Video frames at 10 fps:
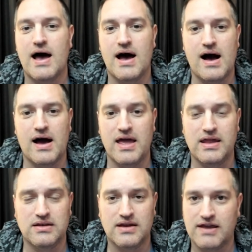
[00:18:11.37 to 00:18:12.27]

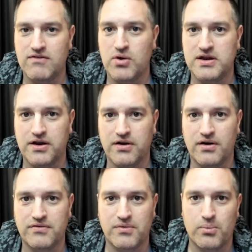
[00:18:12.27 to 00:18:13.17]
and give you an idea
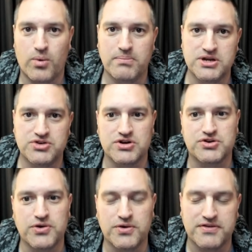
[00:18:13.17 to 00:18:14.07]
of One Piece
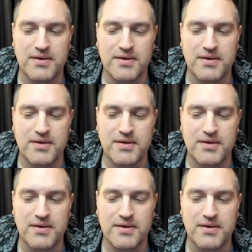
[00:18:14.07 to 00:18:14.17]
Treasure Cruise